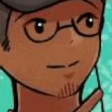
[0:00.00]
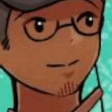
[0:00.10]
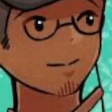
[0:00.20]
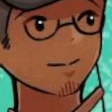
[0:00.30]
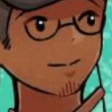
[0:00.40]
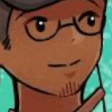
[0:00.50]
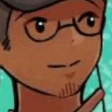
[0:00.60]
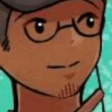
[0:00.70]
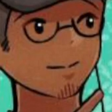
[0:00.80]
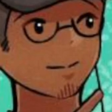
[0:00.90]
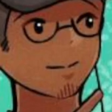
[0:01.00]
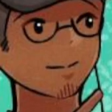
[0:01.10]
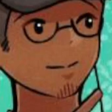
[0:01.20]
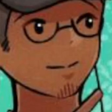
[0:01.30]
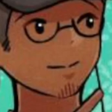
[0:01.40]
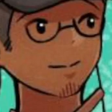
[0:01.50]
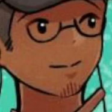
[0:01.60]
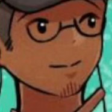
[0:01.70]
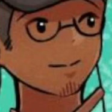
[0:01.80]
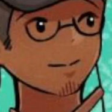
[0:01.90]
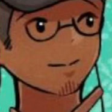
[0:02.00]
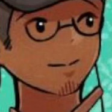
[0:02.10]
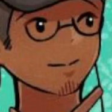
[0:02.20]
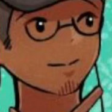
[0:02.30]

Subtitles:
The person shown says nothing.